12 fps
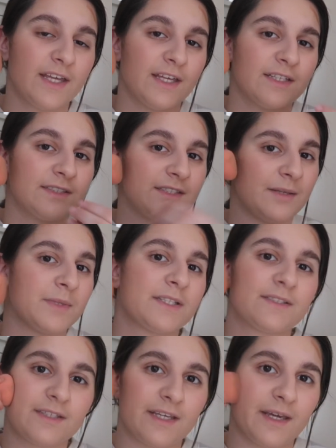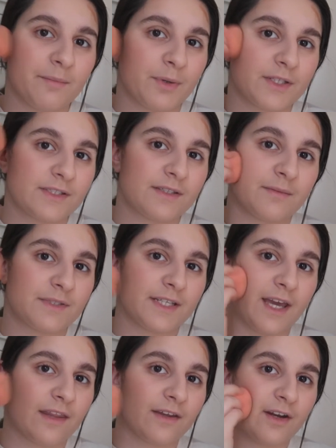seamlessly puts them
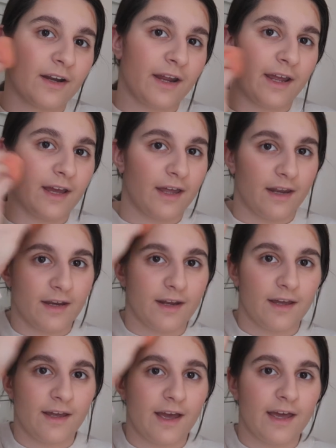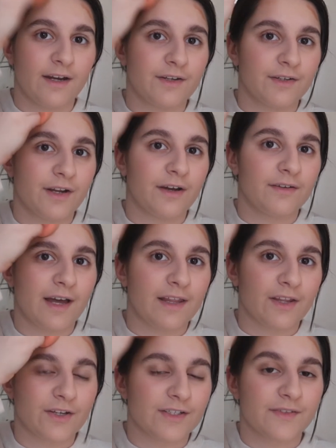together, and I don't know, I
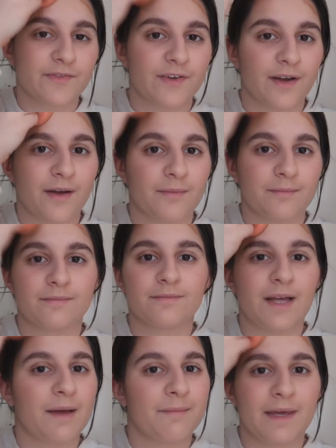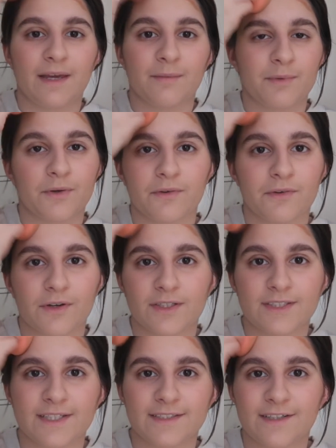learned it from a makeup guru
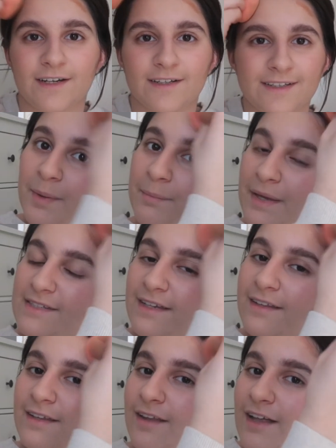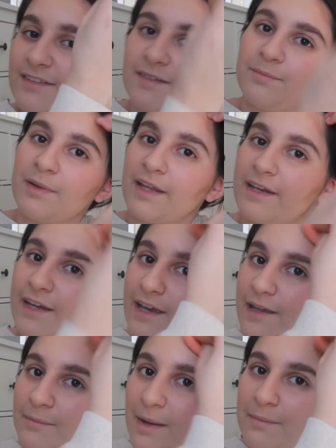on TikTok. But basically lots of blending
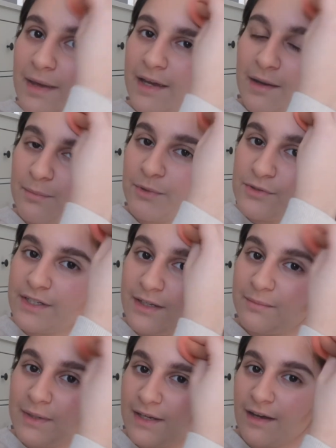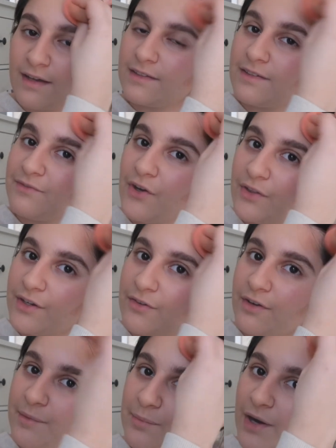in my makeup routine because of all the
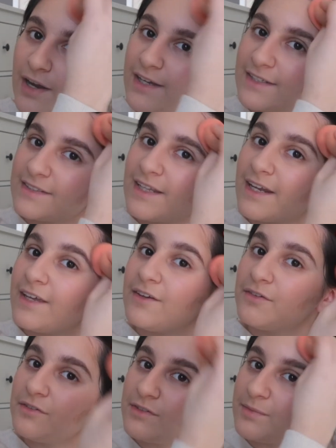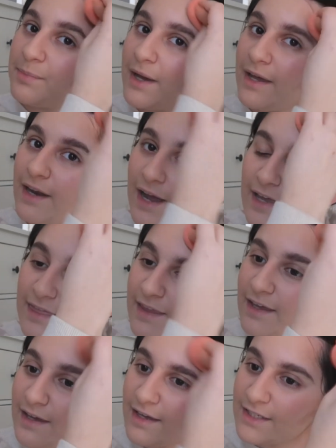cream products that I use, but I
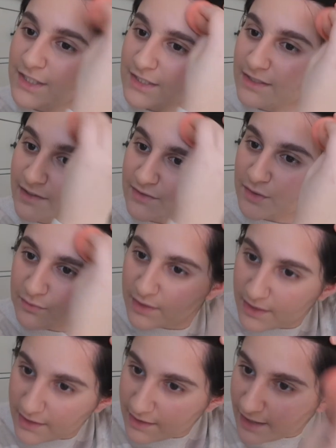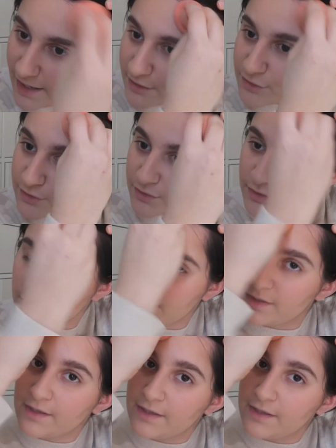think it just gives a really natural